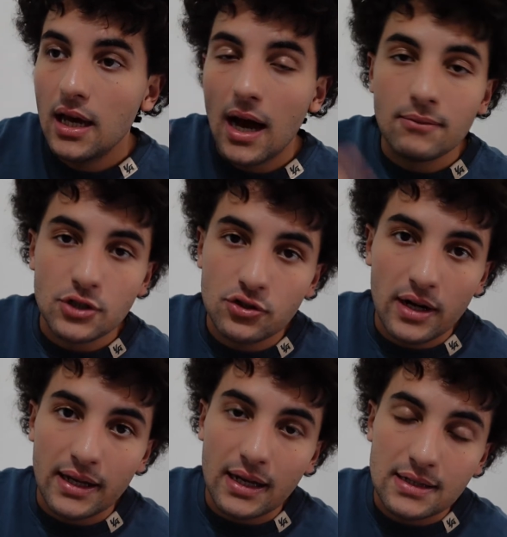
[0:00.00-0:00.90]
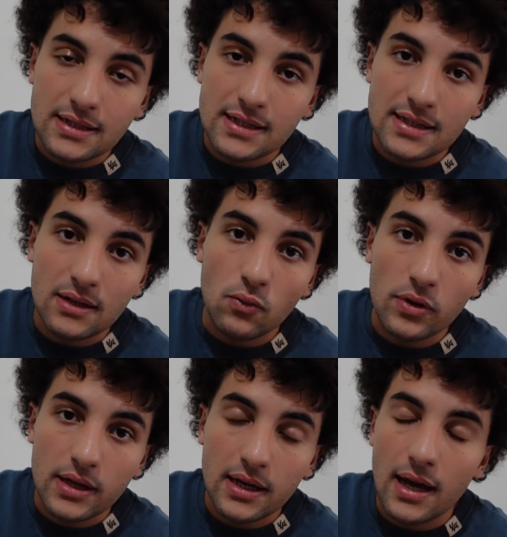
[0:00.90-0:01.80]
I'm just trying to get consistent with
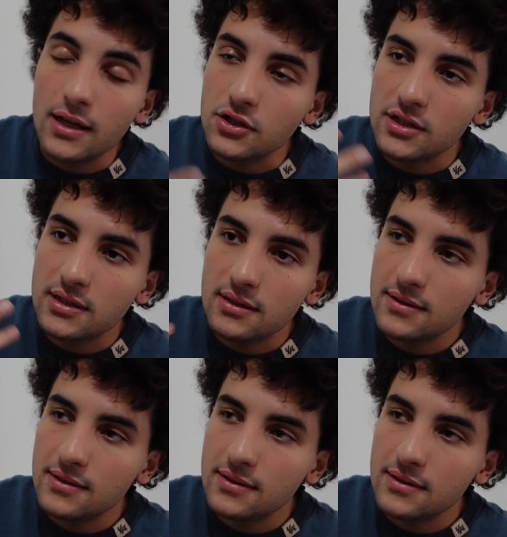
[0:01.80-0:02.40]
it and just